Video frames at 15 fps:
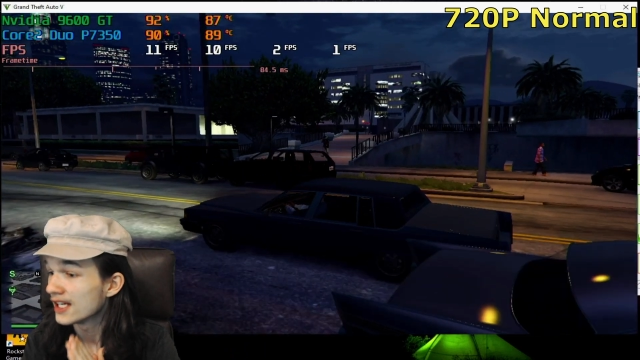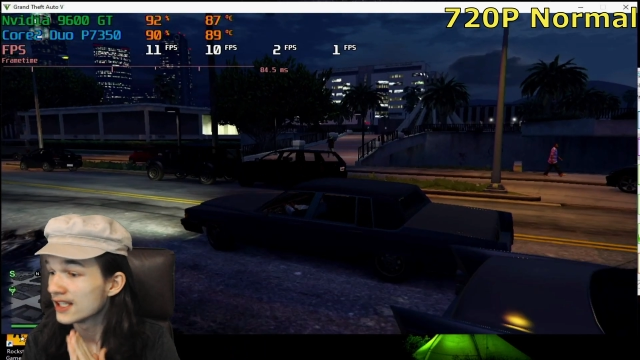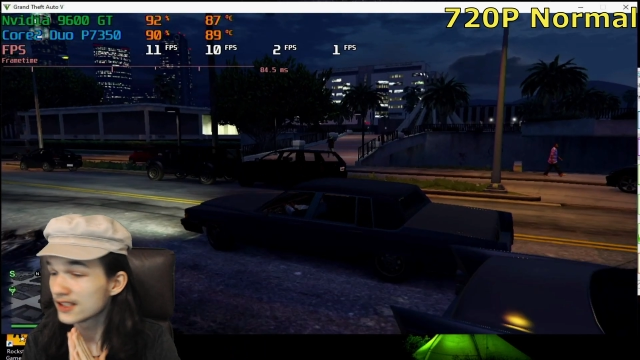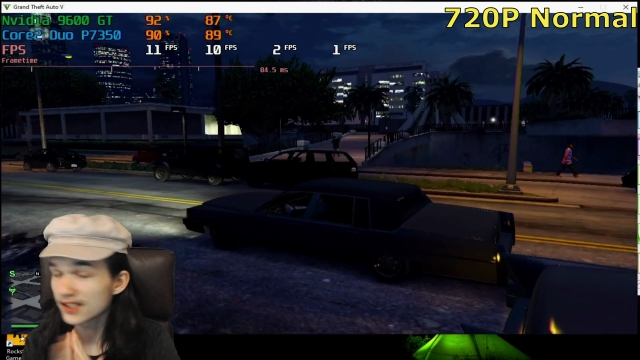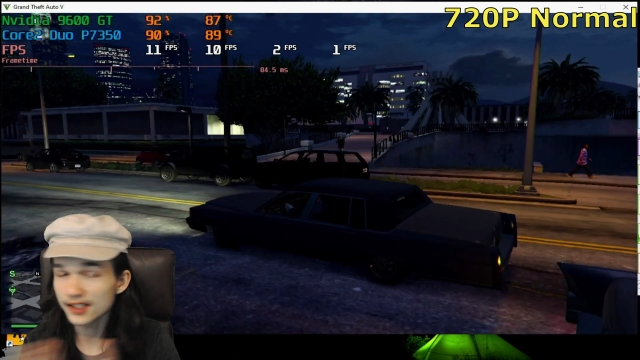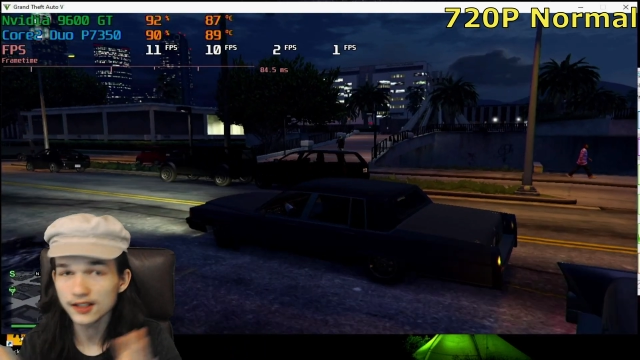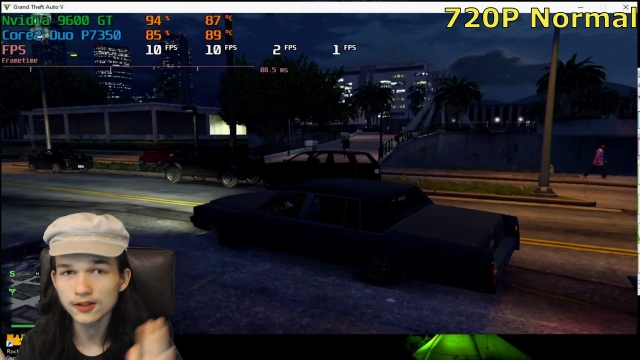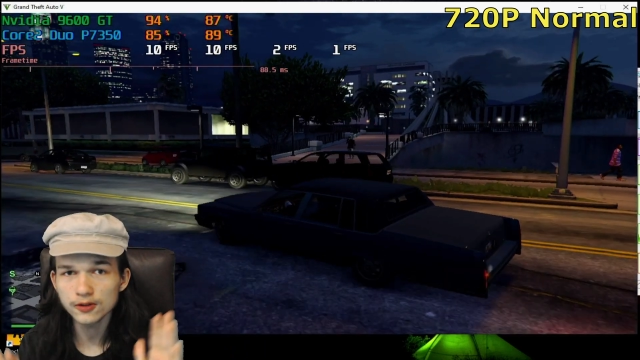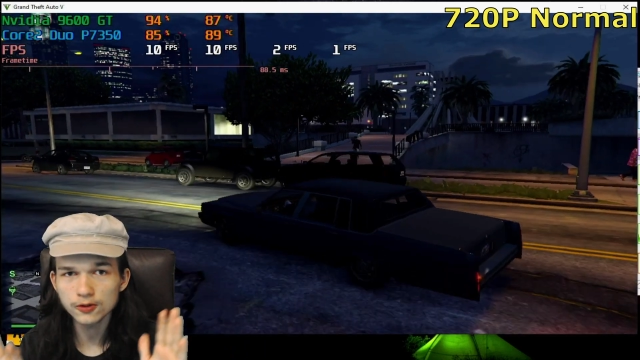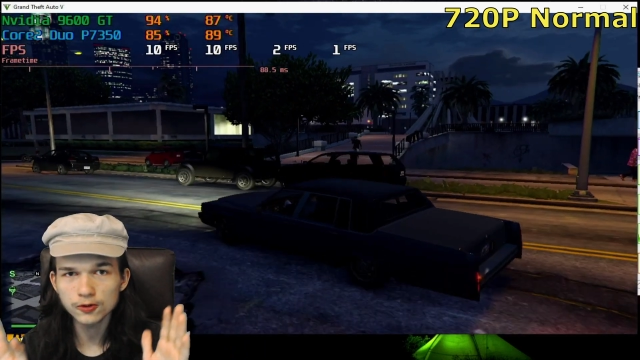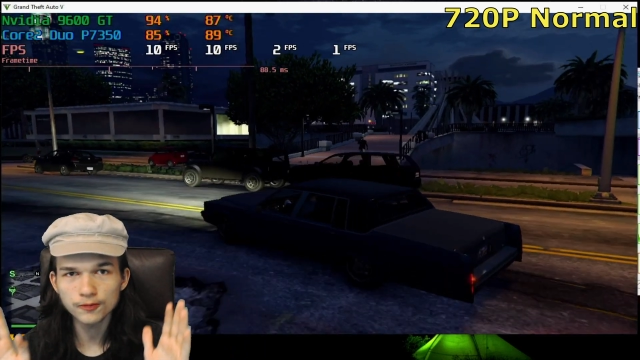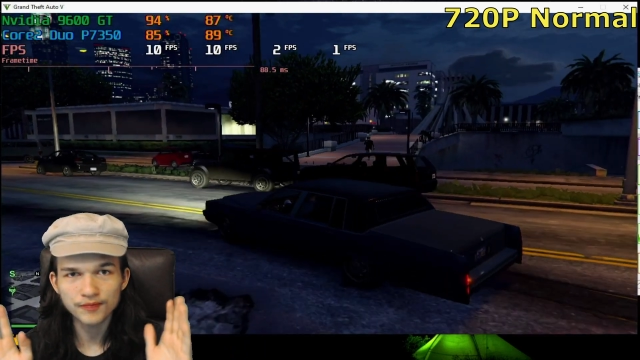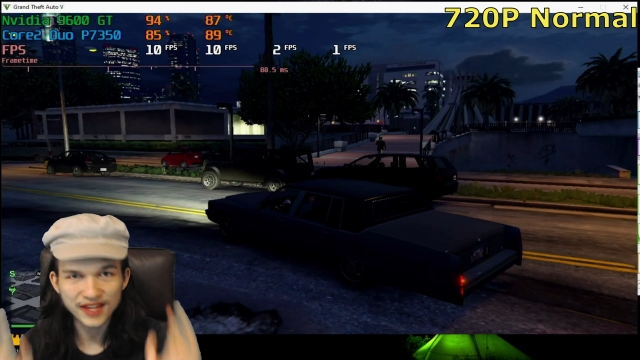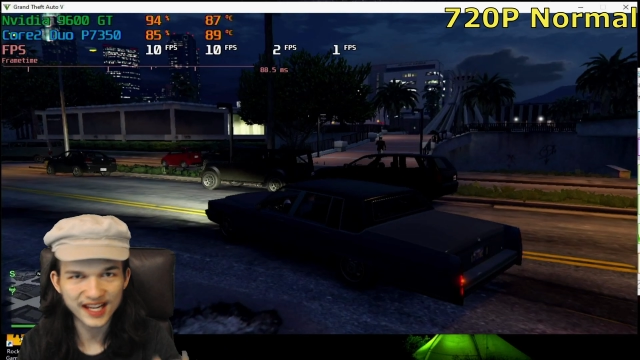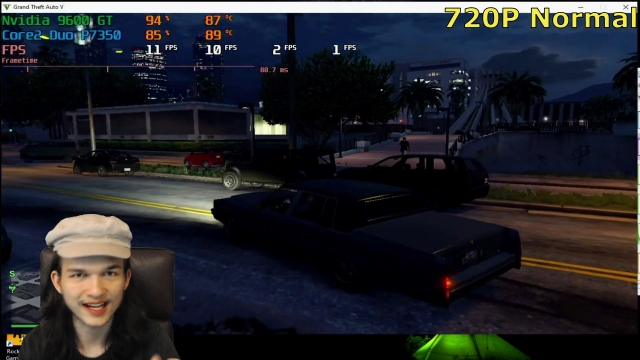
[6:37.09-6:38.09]
So,
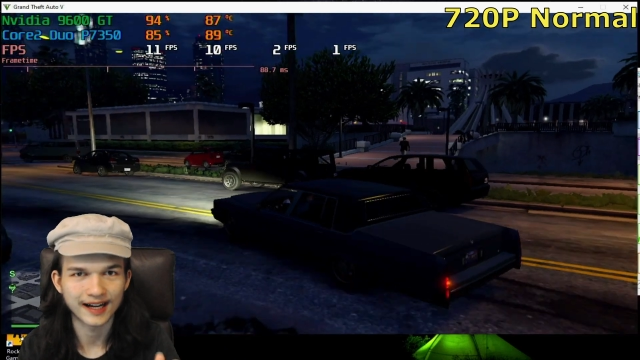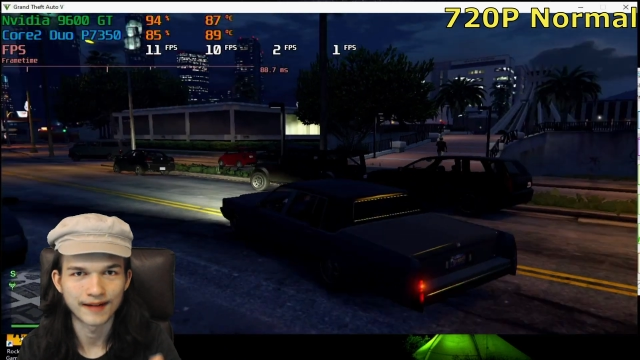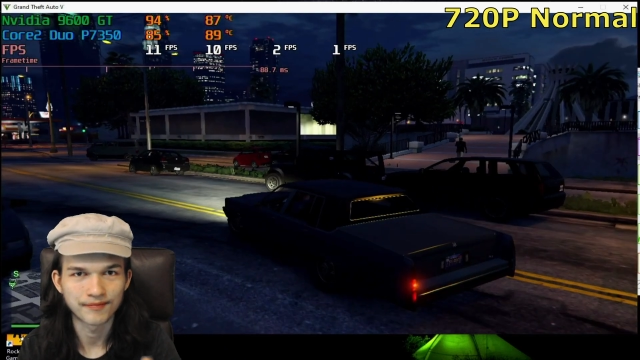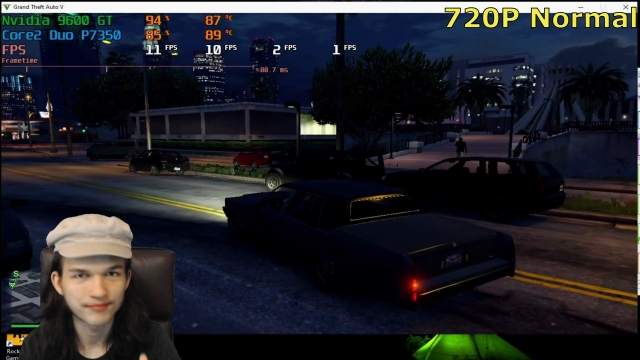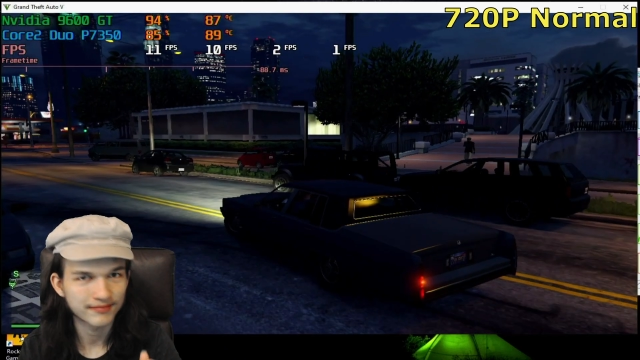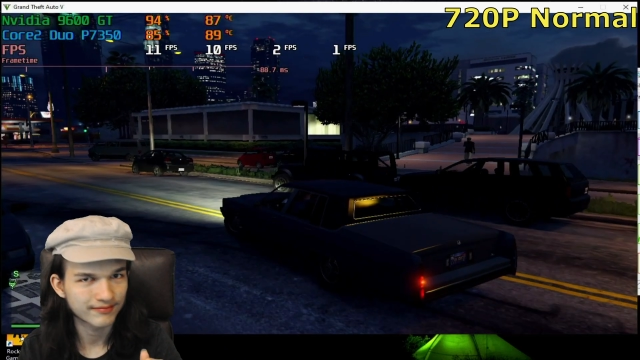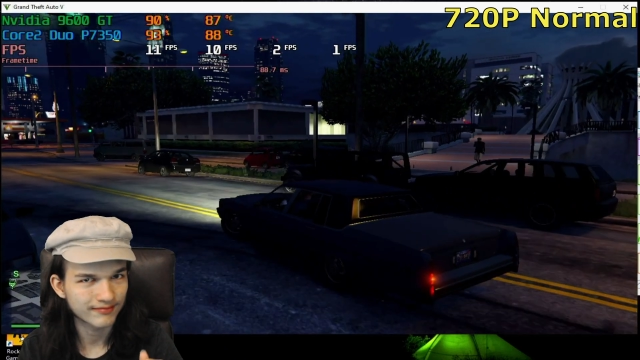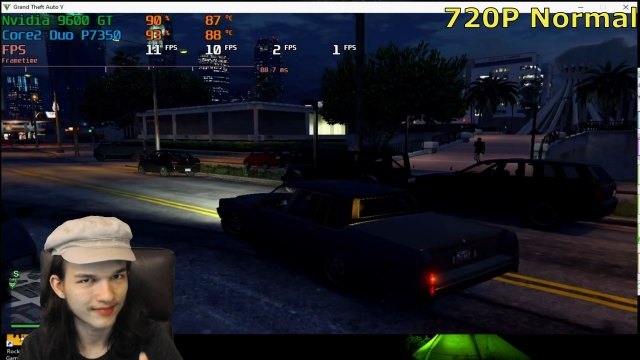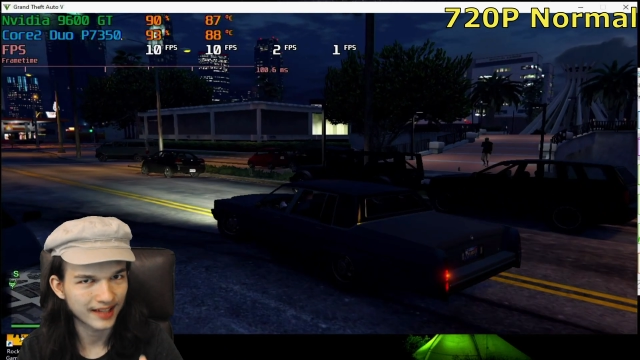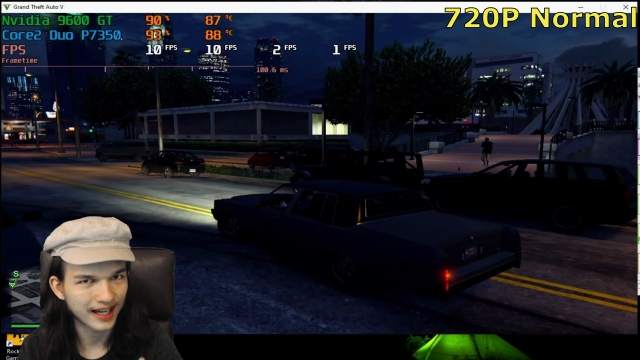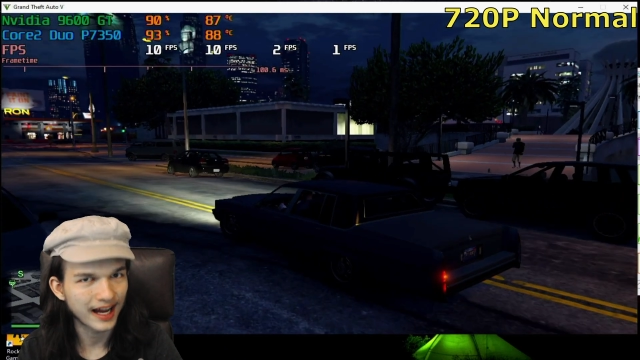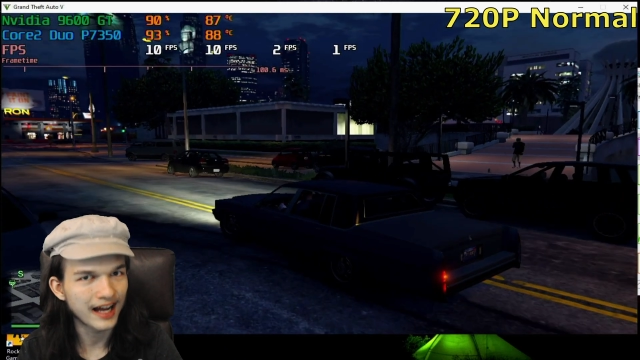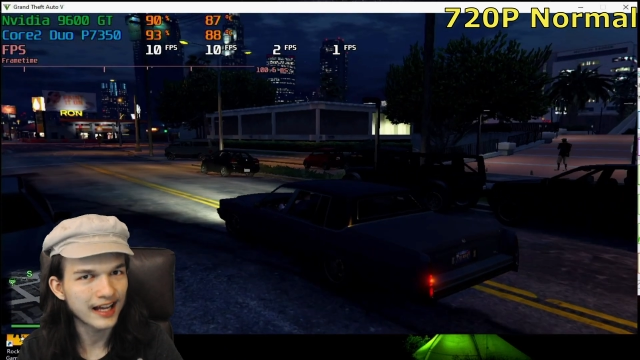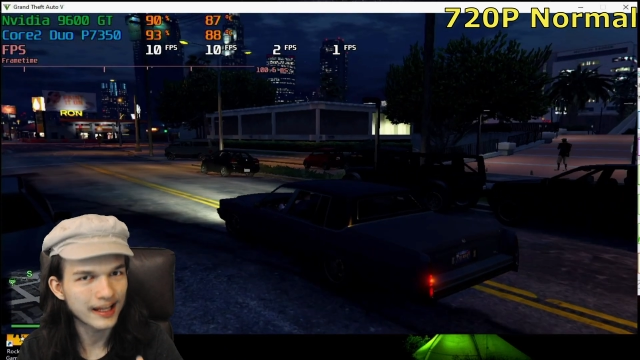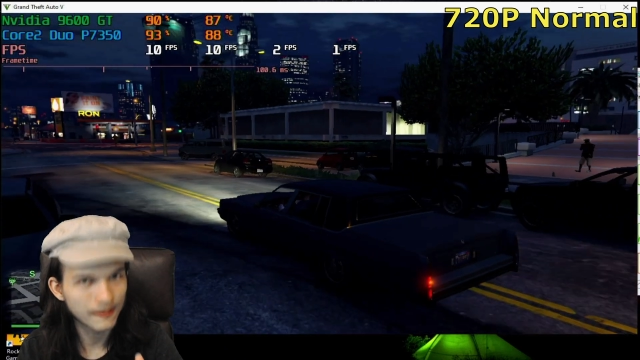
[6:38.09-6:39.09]
yeah,
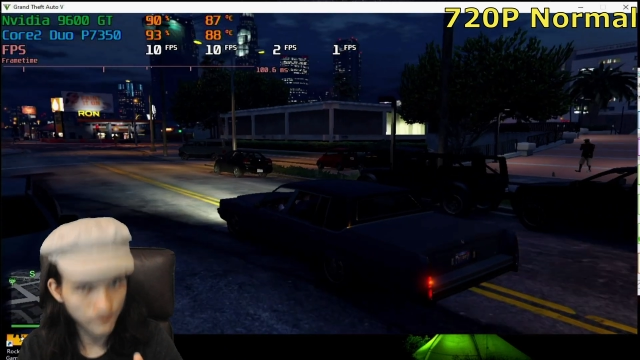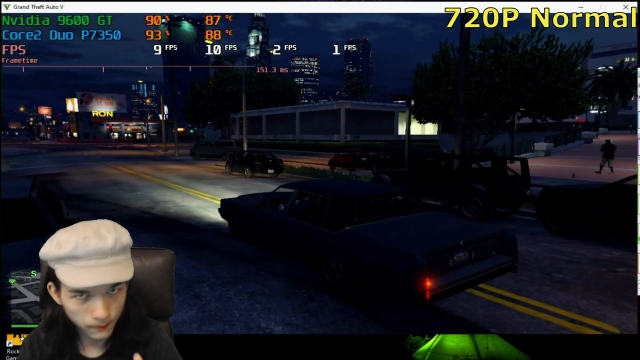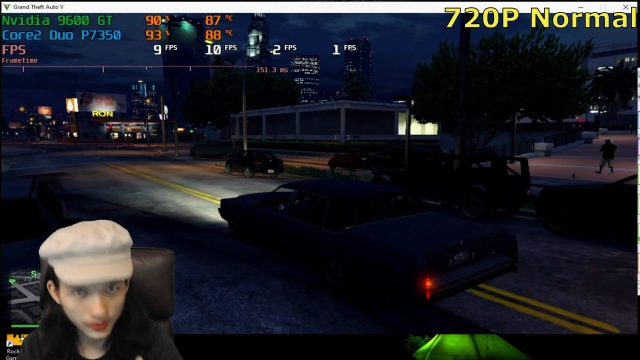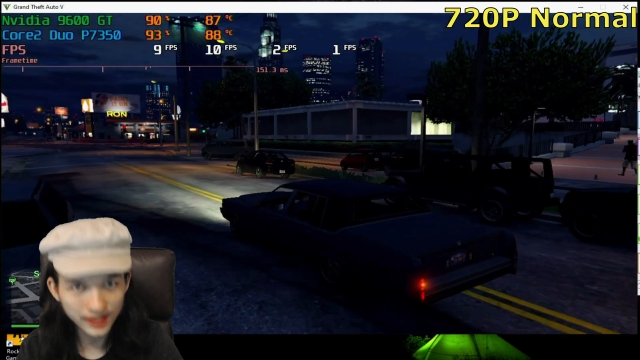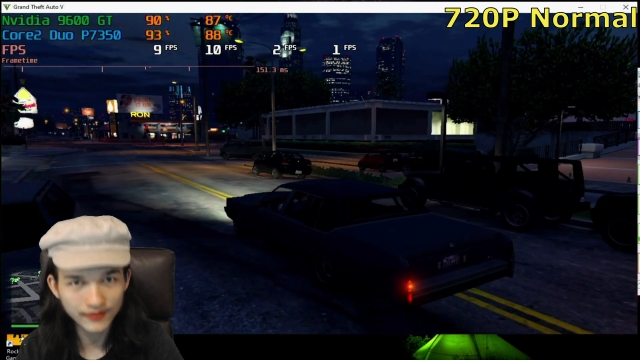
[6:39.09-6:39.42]
I am 40